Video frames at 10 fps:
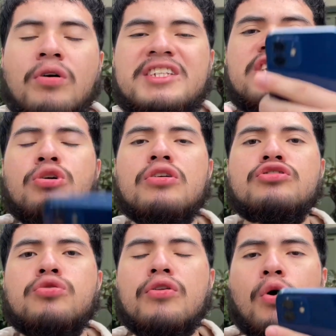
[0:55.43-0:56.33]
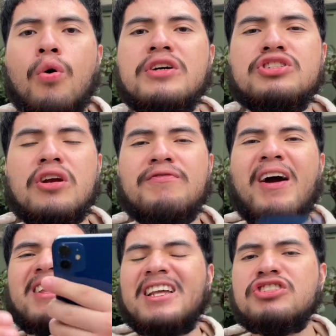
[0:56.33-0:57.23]
Jose took control of the whole
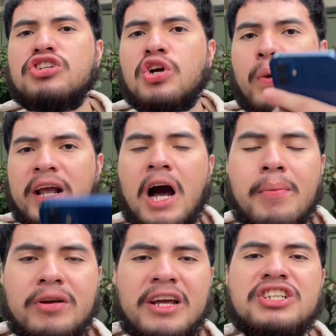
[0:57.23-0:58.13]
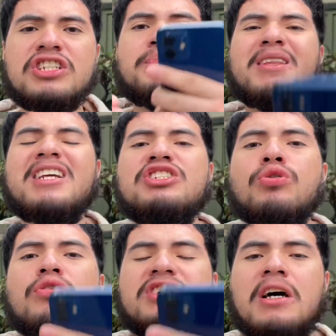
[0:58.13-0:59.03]
entire fight, landed some great combinations, but they
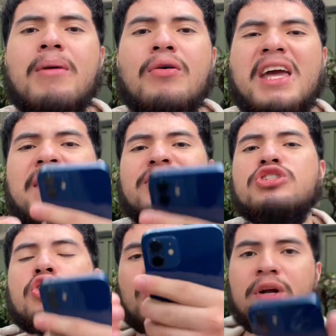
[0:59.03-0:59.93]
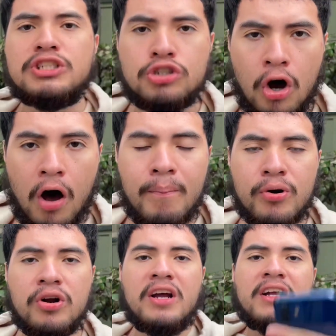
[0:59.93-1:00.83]
still somehow gave it to Chris Colbert.